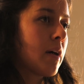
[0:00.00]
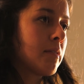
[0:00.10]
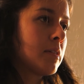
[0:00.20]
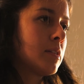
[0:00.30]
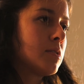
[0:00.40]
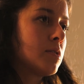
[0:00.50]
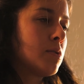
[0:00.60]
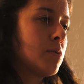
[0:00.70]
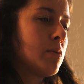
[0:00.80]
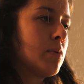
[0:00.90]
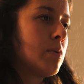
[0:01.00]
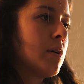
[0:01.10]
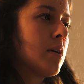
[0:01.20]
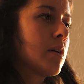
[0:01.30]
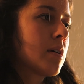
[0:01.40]
having to
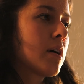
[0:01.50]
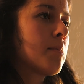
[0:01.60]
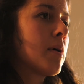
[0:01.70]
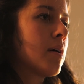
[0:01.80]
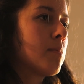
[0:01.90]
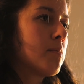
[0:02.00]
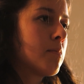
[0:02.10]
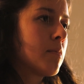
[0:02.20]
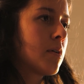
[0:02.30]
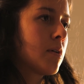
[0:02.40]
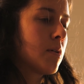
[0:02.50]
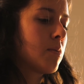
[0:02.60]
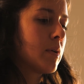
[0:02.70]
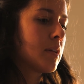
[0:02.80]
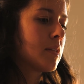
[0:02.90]
come up
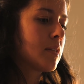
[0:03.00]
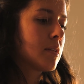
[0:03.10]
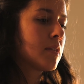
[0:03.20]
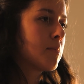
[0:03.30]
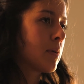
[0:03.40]
with the